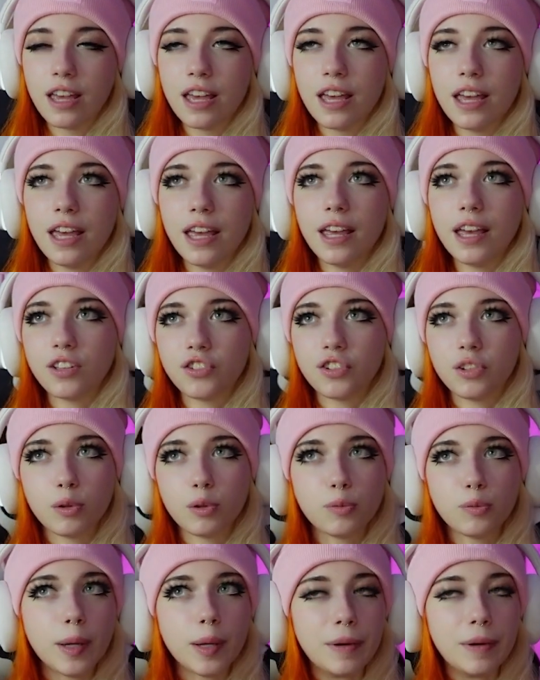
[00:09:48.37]
And she was
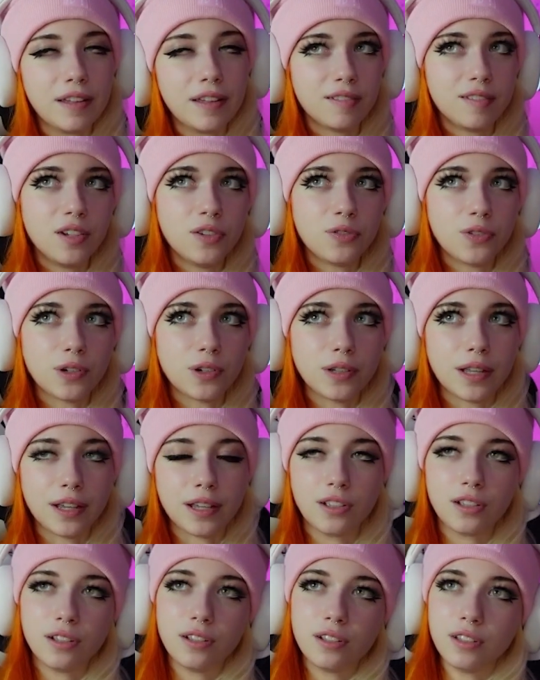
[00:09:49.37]
my bestie for like
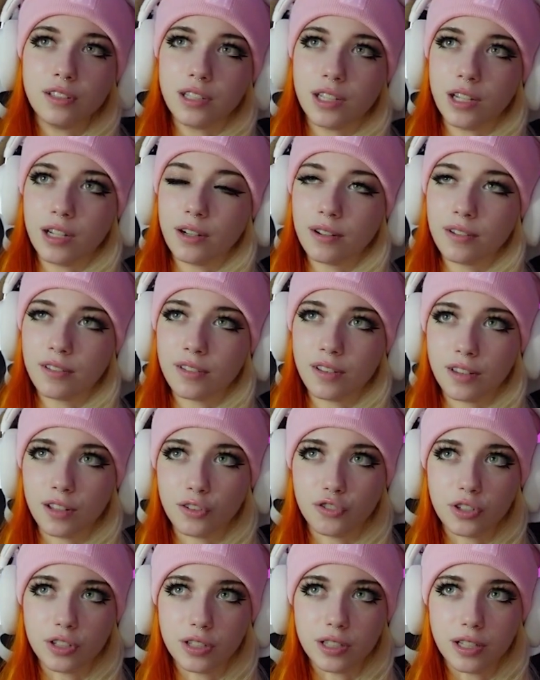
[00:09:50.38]
years and then
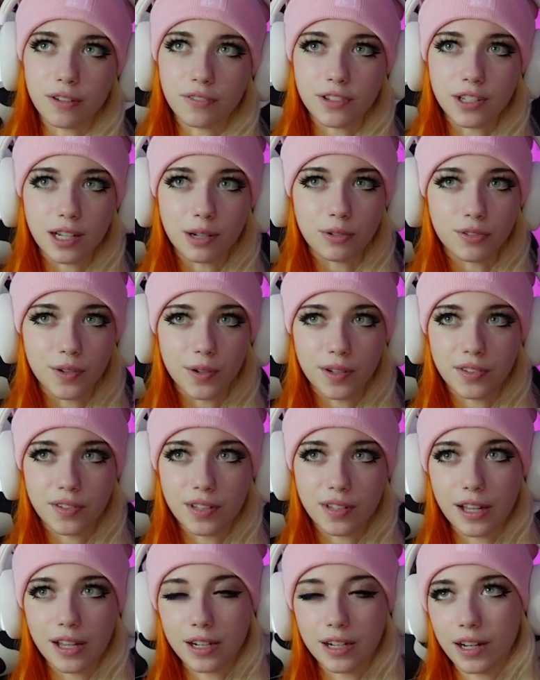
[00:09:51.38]
she left and I was very
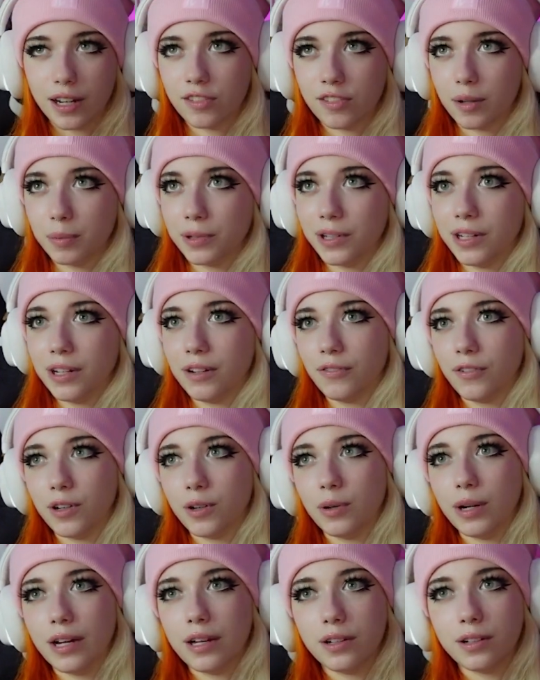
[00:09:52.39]
sad and I stopped playing for a
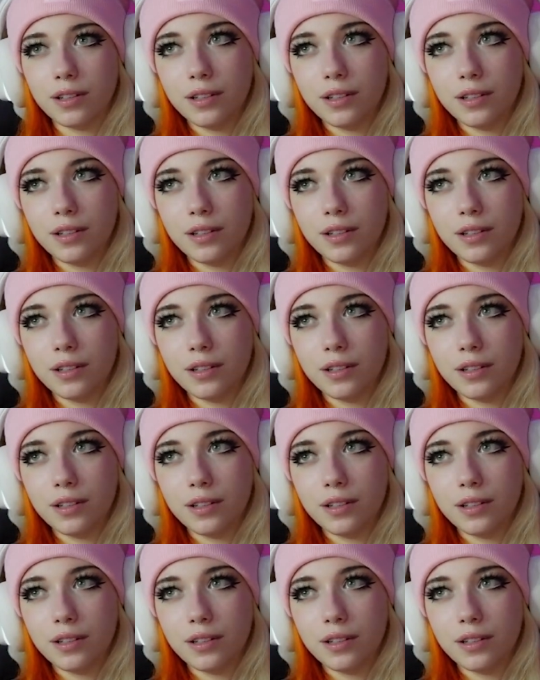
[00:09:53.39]
while.